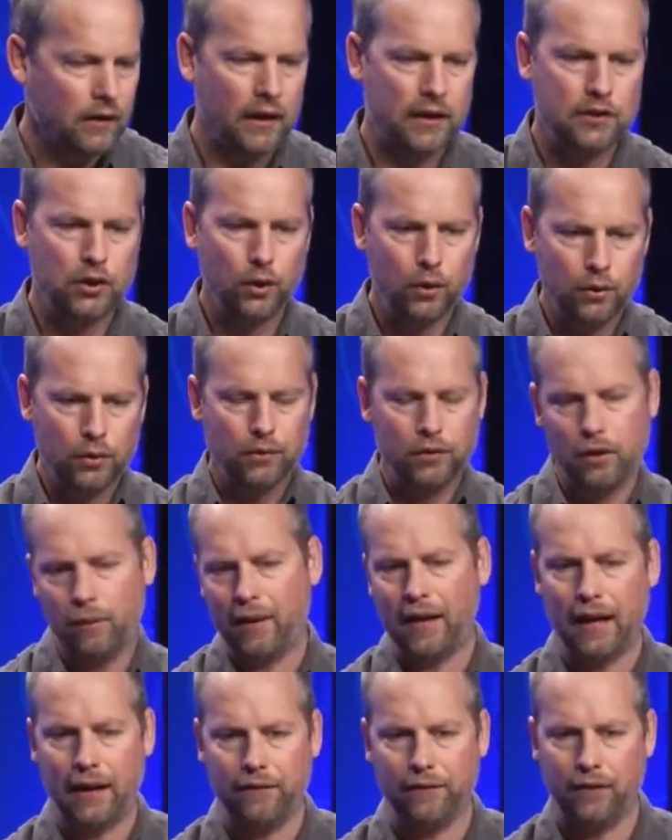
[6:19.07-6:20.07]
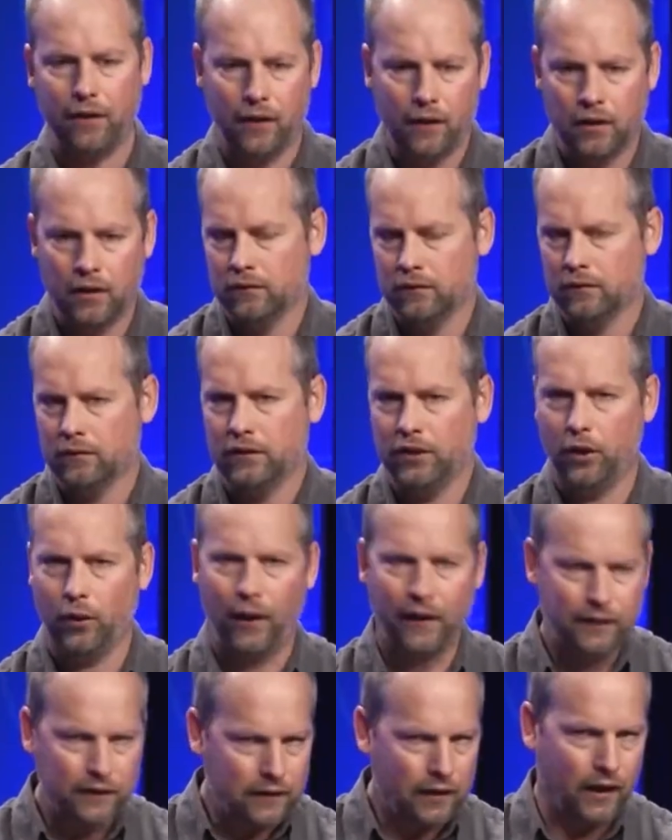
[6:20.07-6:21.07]
And so you might have,
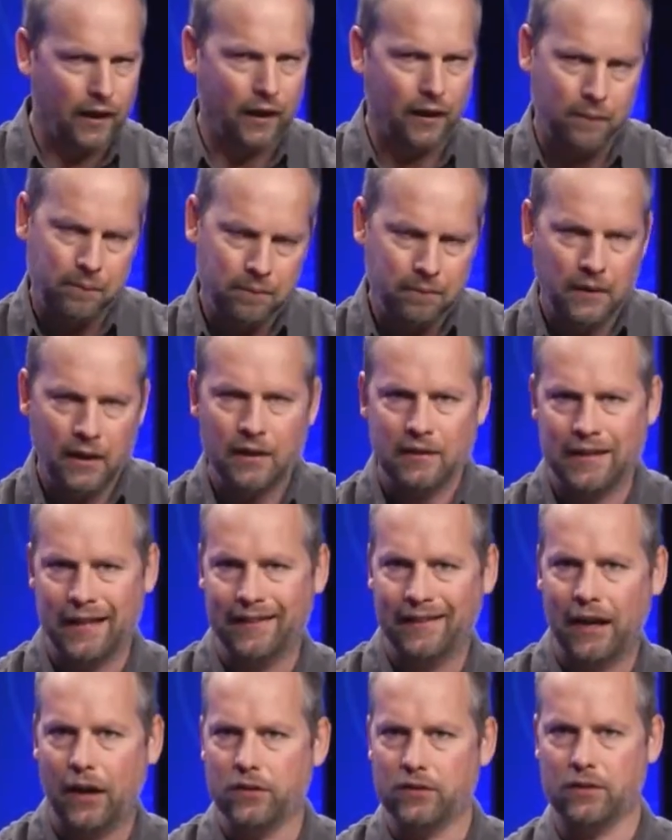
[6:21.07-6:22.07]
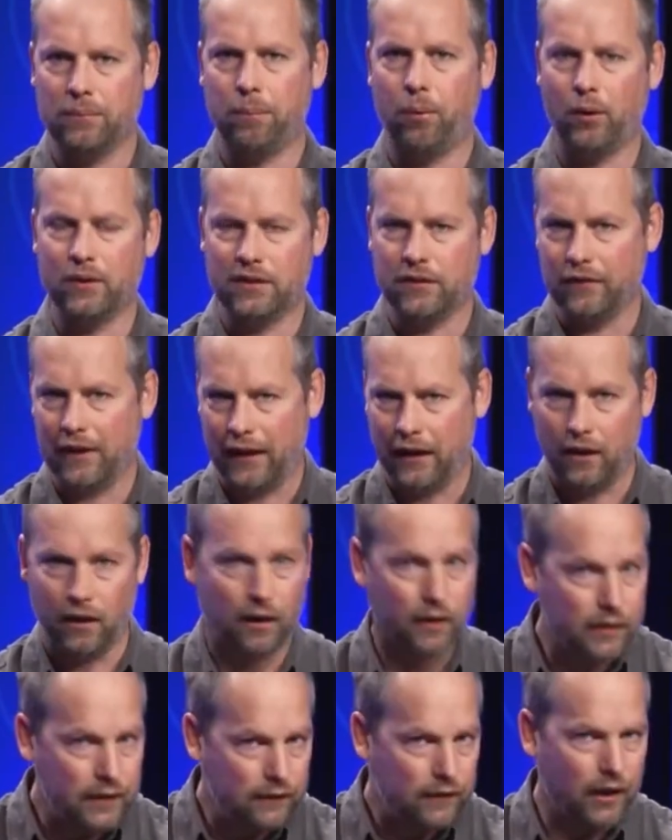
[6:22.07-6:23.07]
at the time, 10,000 points of data,
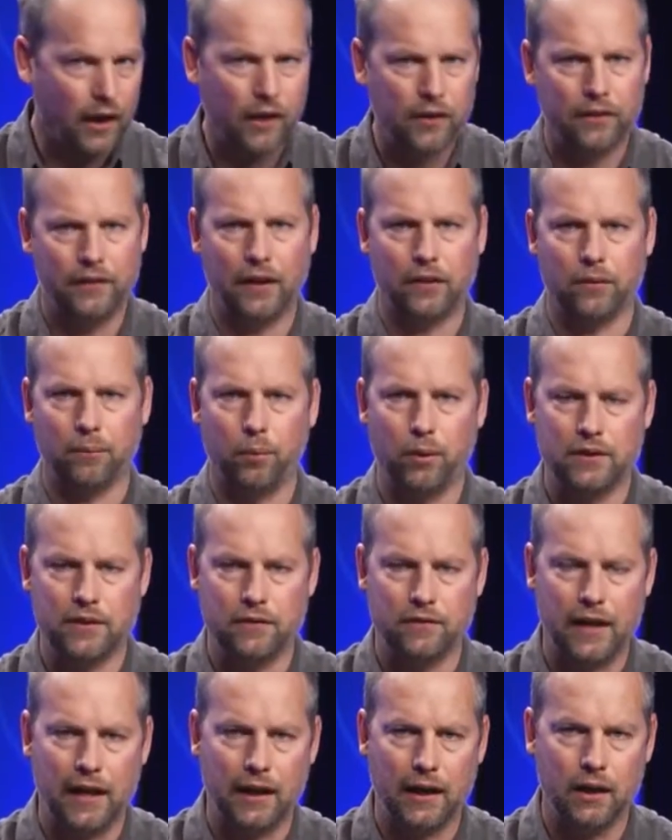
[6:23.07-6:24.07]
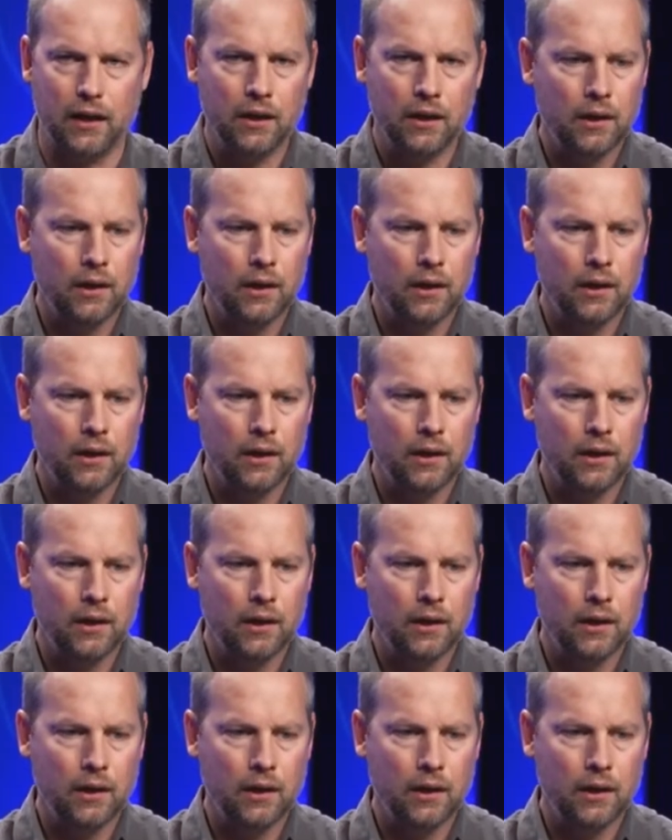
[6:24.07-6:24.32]
or even 100,000 points of data.